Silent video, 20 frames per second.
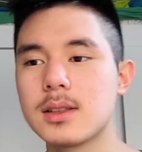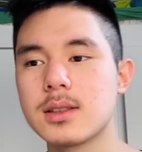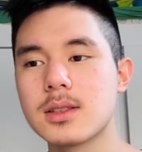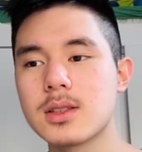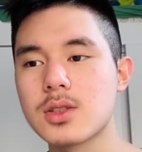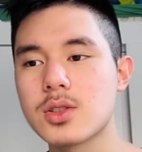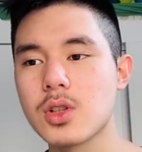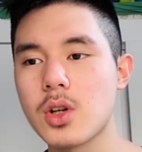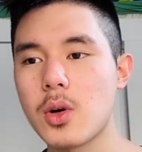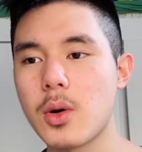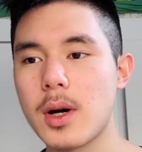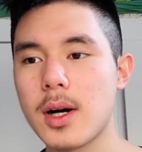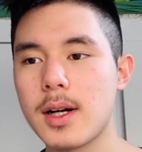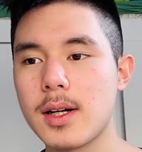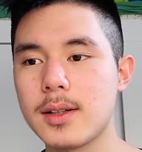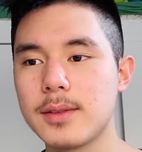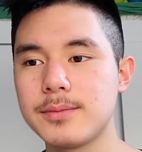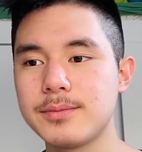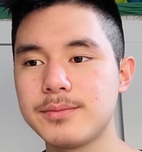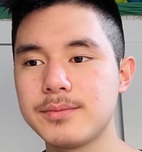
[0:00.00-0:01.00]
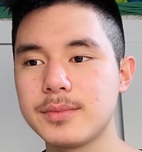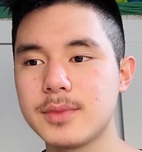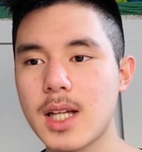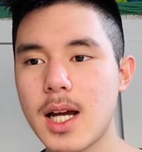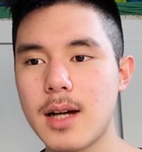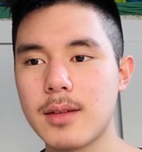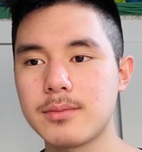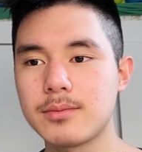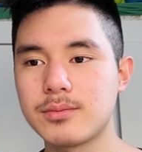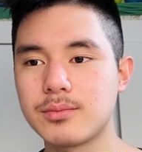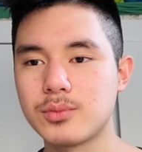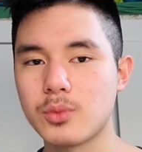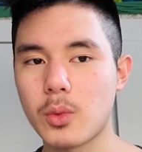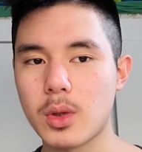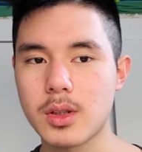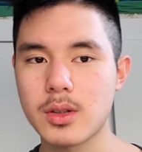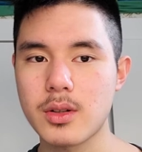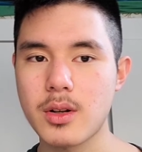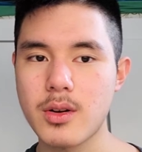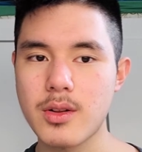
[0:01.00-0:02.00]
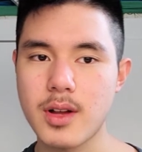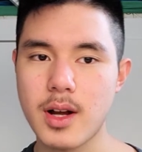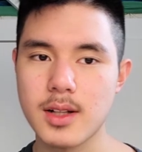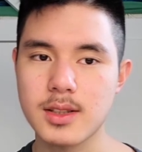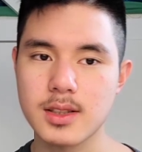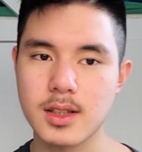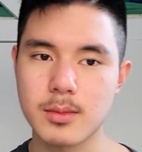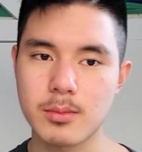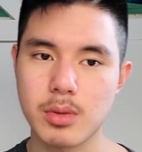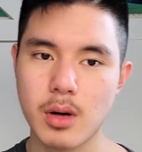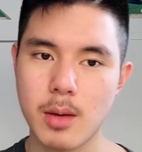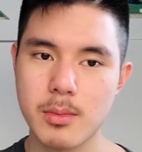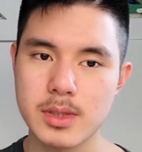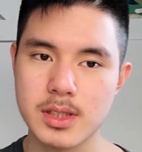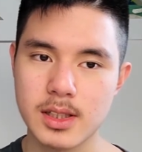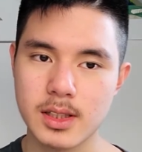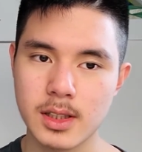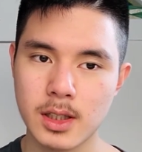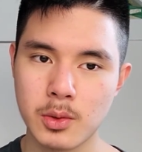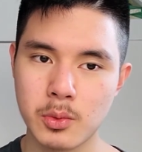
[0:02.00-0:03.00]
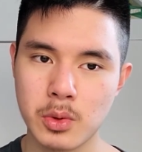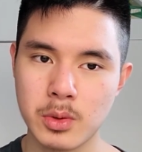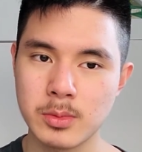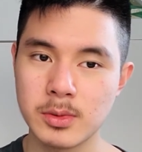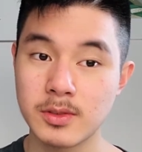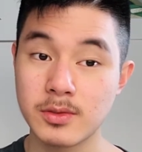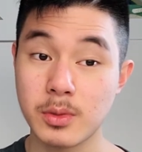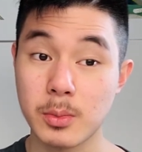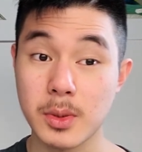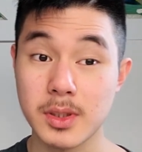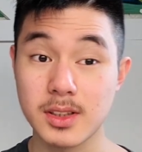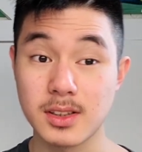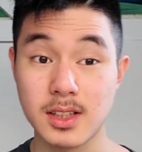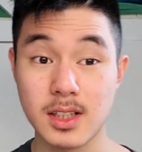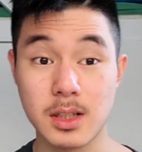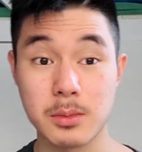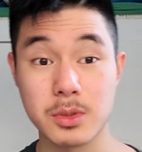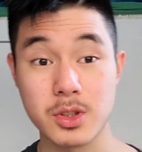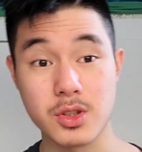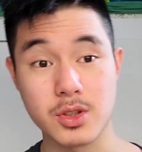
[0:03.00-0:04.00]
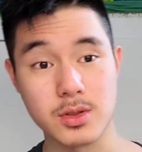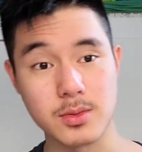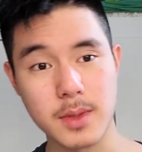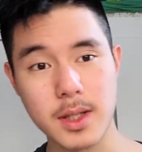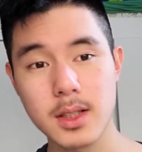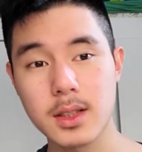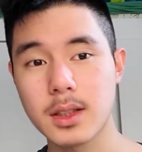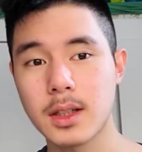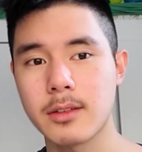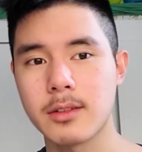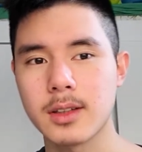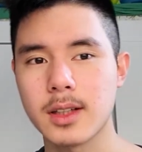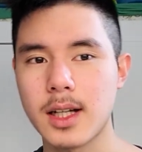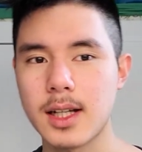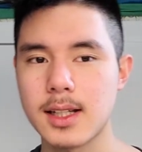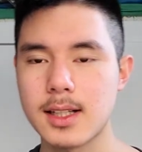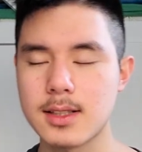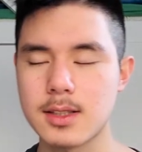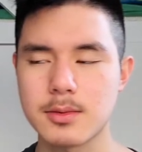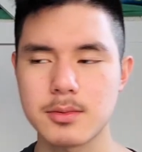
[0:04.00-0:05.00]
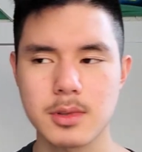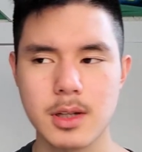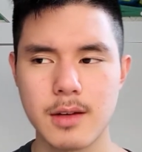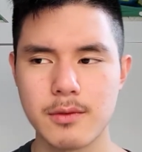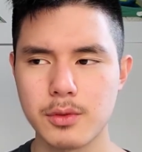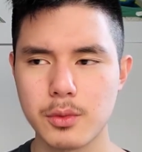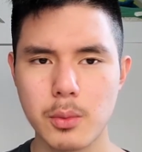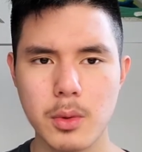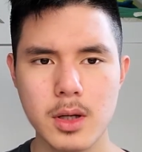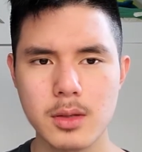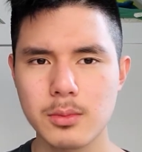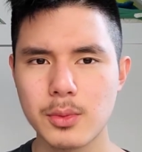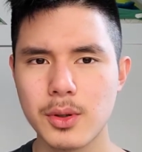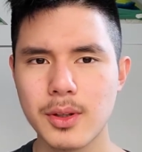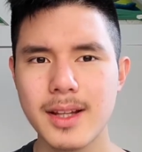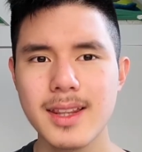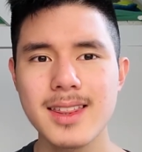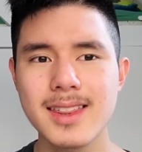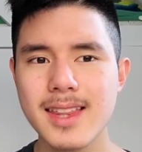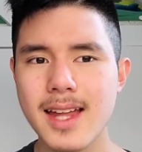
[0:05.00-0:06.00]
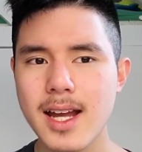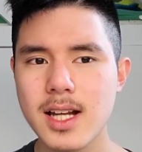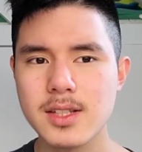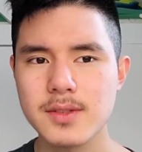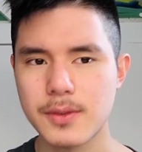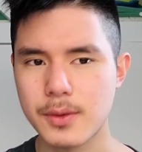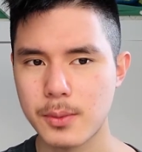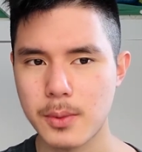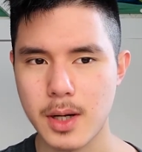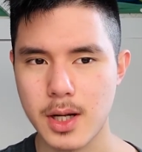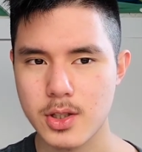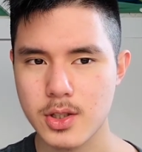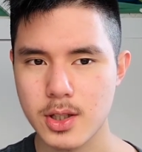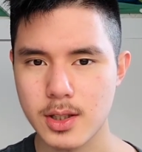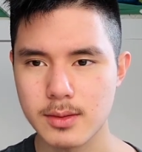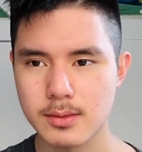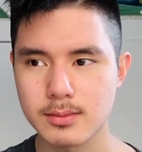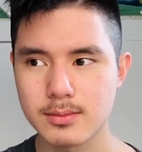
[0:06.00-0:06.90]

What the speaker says: So yeah, what are your thoughts on Promising Young Woman? From what I did, how much did you read it, like it, and subscribe if you want more, and thanks for watching.